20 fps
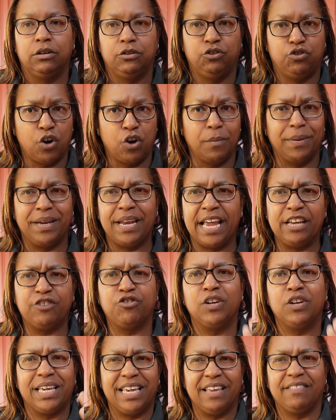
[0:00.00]

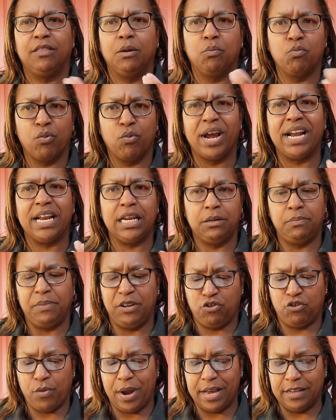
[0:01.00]
germination to get them ready to
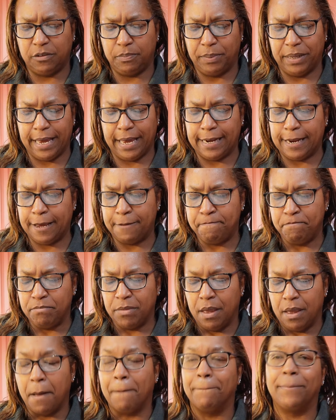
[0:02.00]
be transplanted.
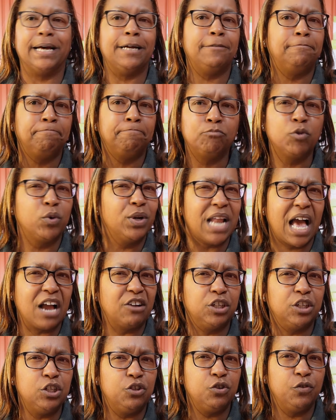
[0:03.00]
But we're not
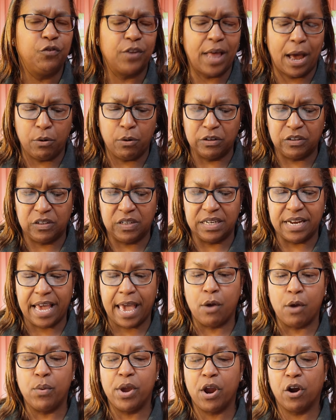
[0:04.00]
going to do flowers
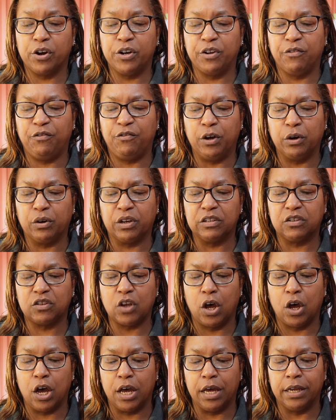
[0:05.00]
today. We are going to focus
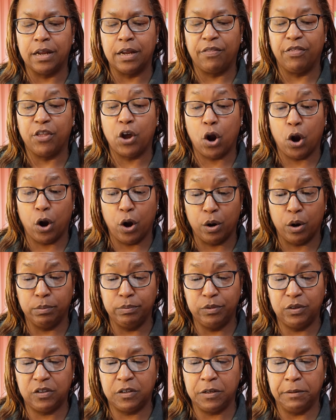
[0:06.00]
on the
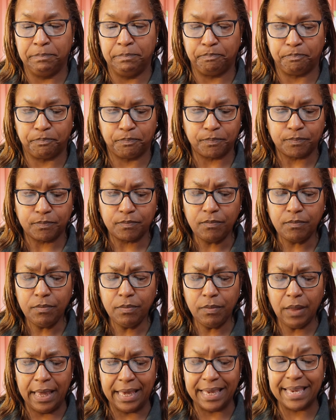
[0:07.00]
herbs,
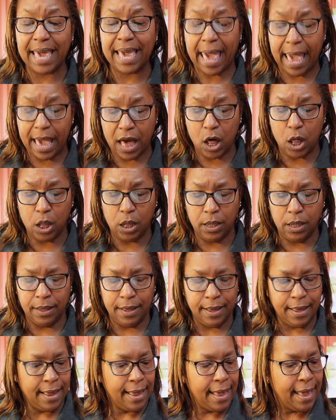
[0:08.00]
kale,
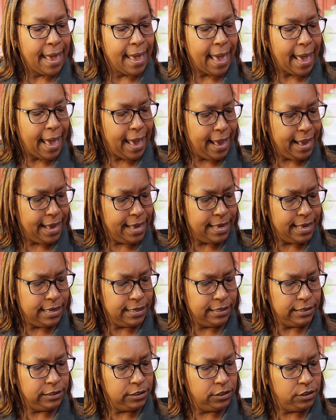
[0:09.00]

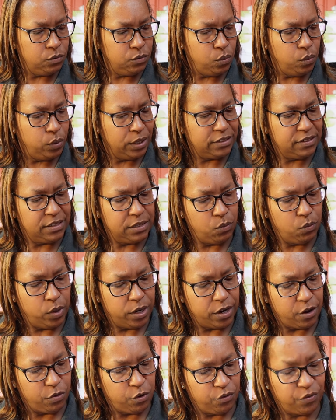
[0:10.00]
and what's the
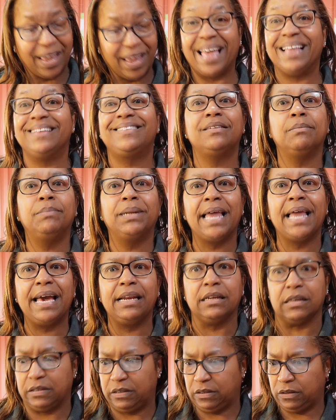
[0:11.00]
one other thing? And some
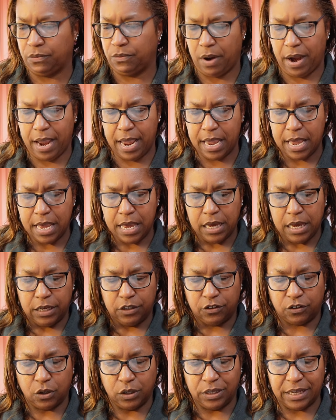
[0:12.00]
lettuce, right?
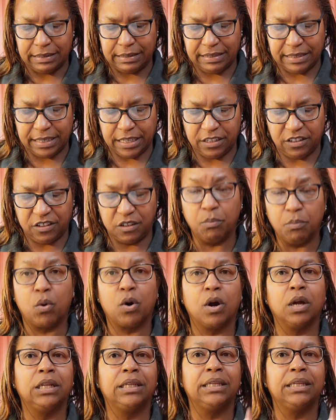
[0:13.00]
So let's get some more